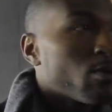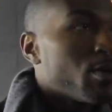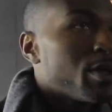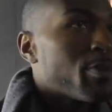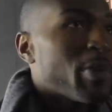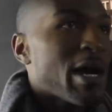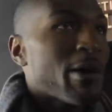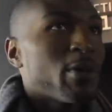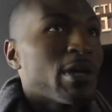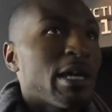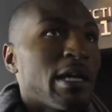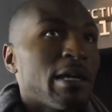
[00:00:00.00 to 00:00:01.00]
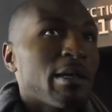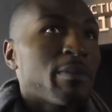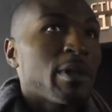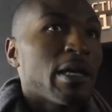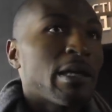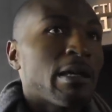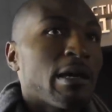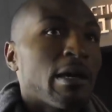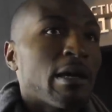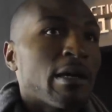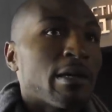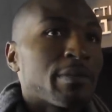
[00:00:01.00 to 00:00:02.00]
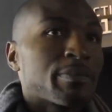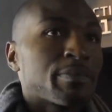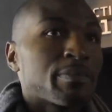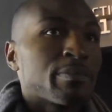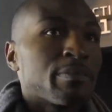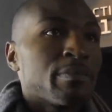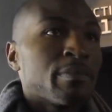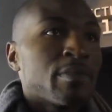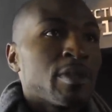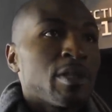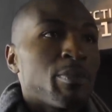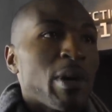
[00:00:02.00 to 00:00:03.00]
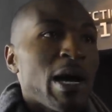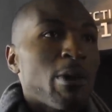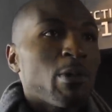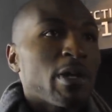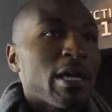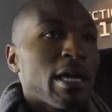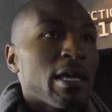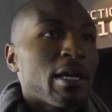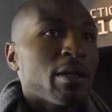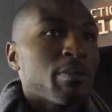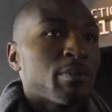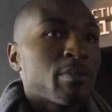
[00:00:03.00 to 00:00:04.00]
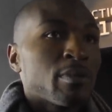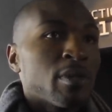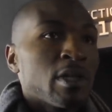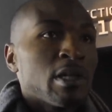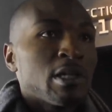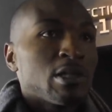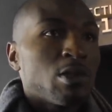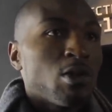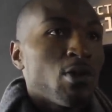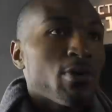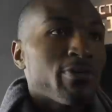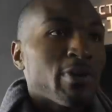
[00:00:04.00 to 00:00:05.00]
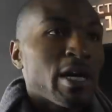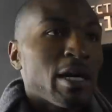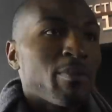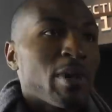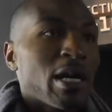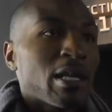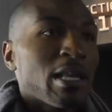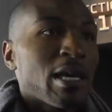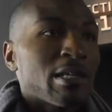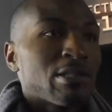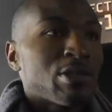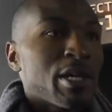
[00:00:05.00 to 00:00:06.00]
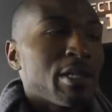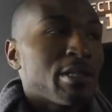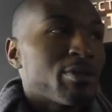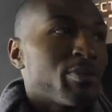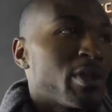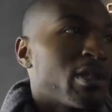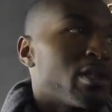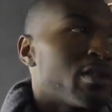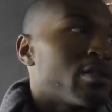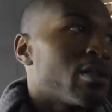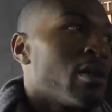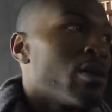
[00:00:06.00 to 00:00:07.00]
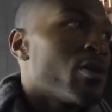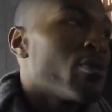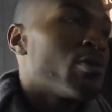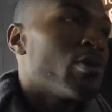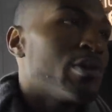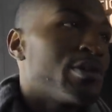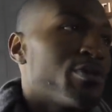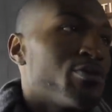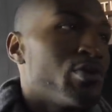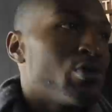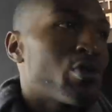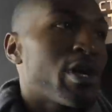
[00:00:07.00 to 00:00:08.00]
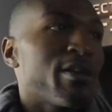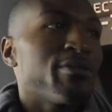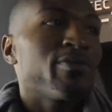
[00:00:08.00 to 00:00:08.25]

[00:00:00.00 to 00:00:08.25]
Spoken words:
With the power game, and the power game is glorified by a lot of trainers, because of course, if you train a